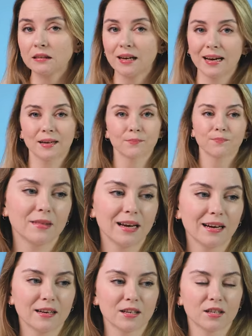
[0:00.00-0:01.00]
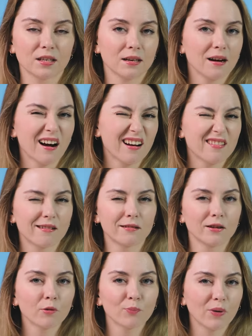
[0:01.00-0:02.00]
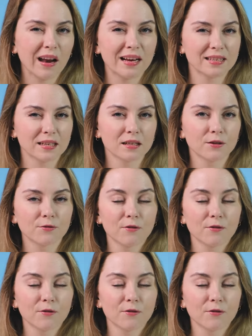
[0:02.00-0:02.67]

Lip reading: Like, it is either not pleasant